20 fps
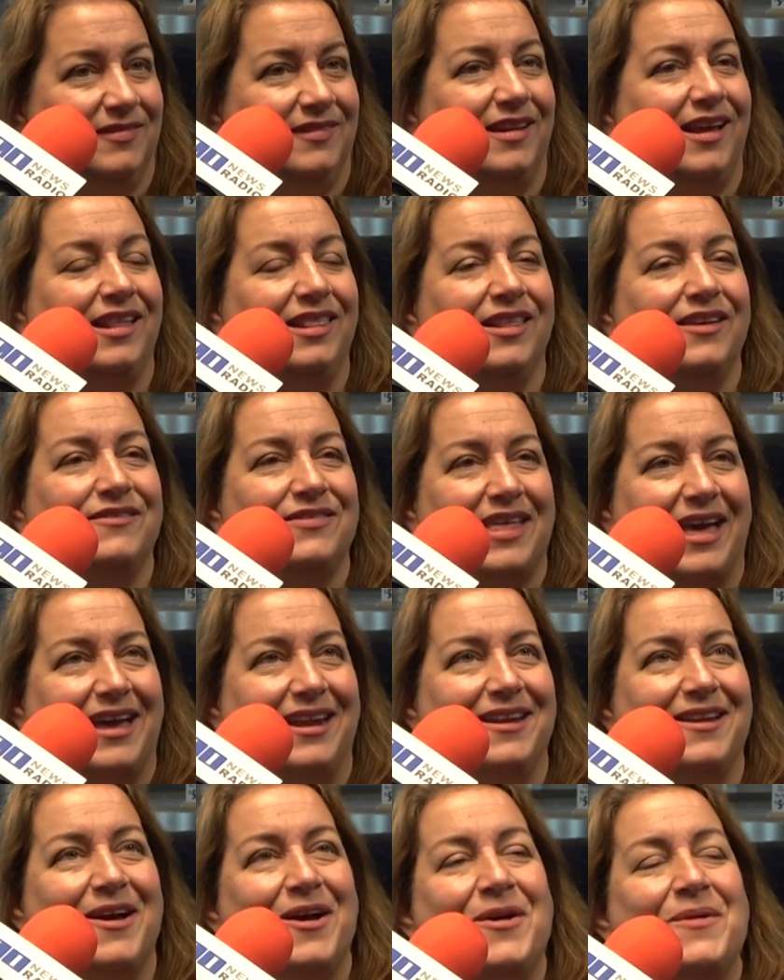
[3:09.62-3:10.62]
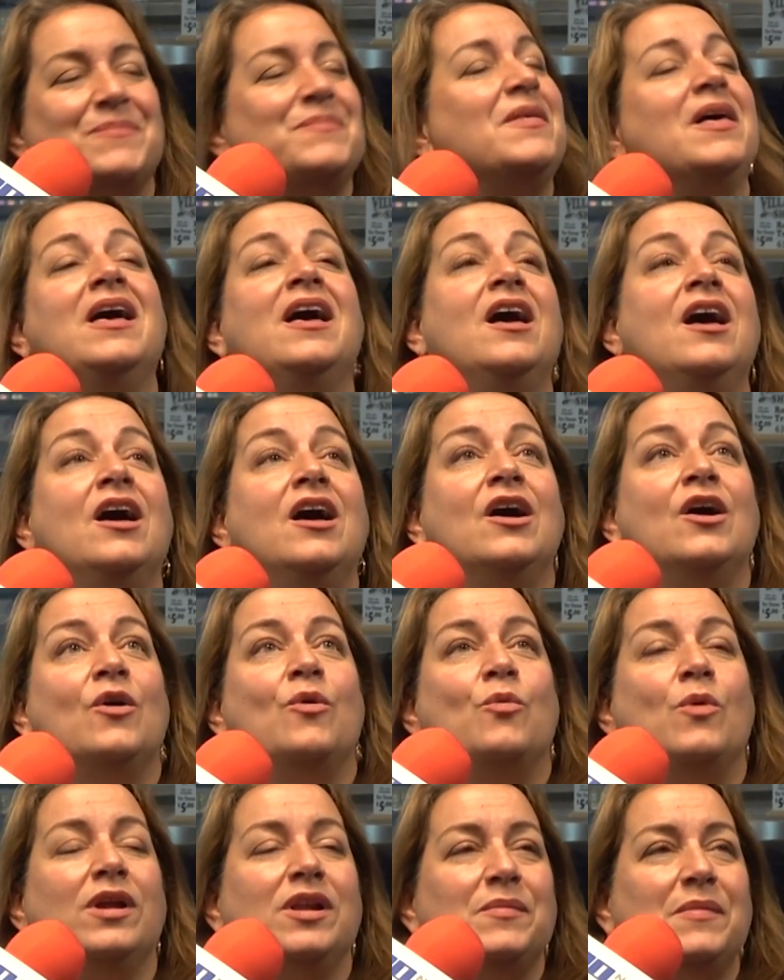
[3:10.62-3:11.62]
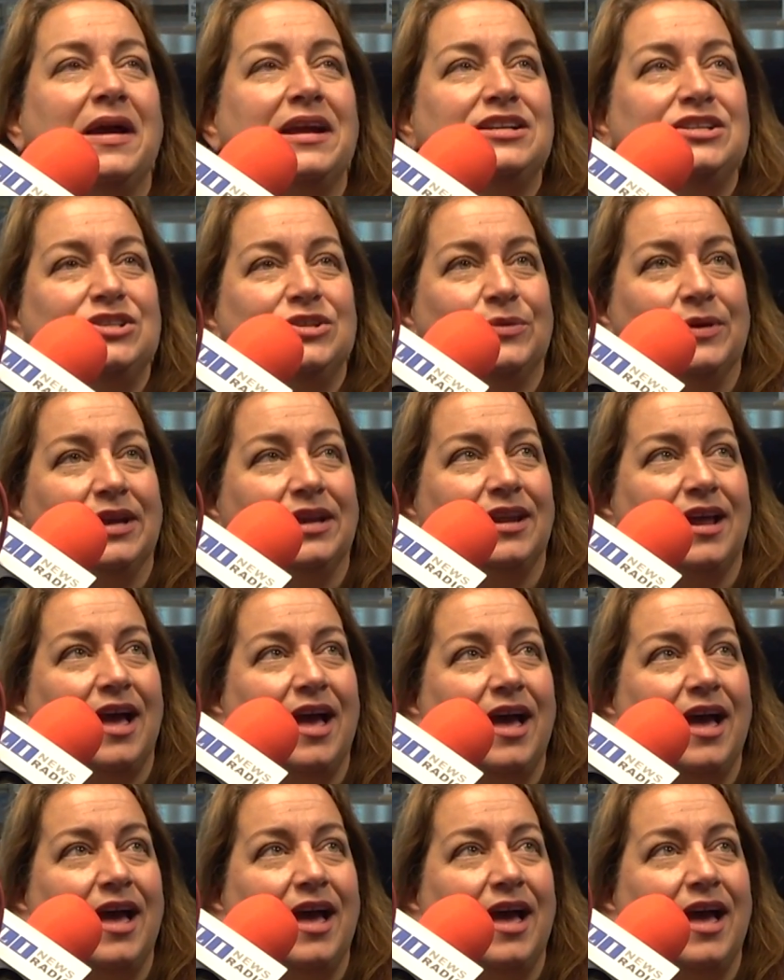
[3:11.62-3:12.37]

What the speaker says: I love that. What am I doing?